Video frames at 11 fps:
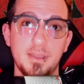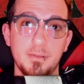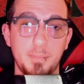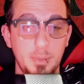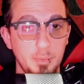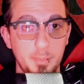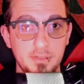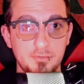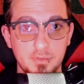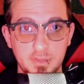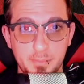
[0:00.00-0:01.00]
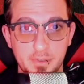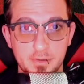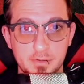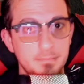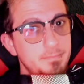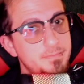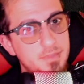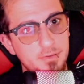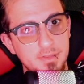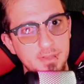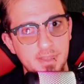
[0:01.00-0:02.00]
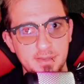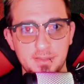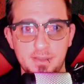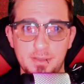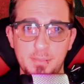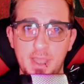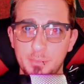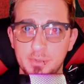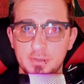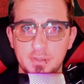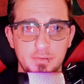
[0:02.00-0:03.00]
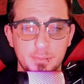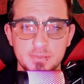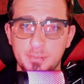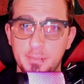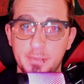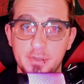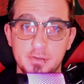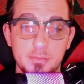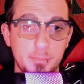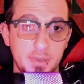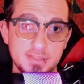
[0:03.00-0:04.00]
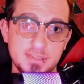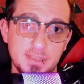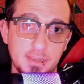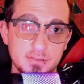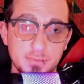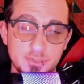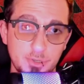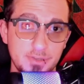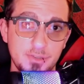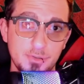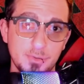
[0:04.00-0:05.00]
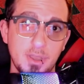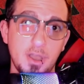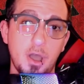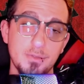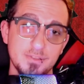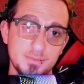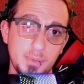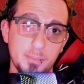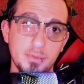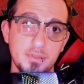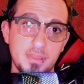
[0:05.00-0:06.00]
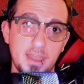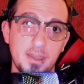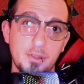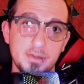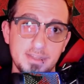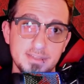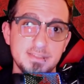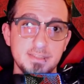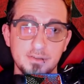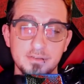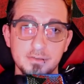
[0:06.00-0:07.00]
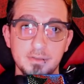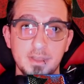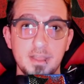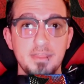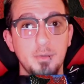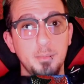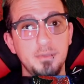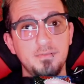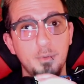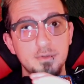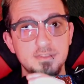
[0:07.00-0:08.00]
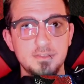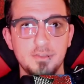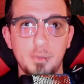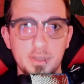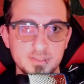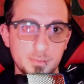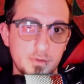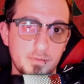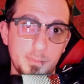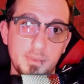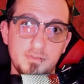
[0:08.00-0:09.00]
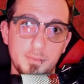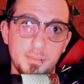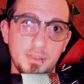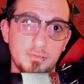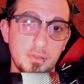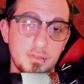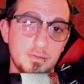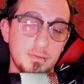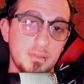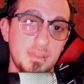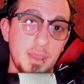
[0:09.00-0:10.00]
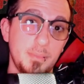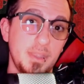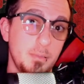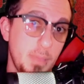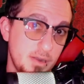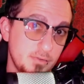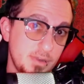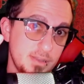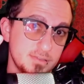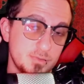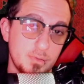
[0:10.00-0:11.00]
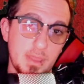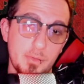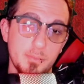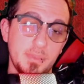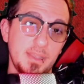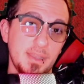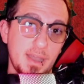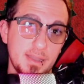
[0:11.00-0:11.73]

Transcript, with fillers: people will be really butthurt. Not going to lie. I will. Everyone's going to be butthurt. But here's what you can do. All those people that are in Cyrodiil, they will be forced to go elsewhere for PvP, whether that be Battlegrounds or that would be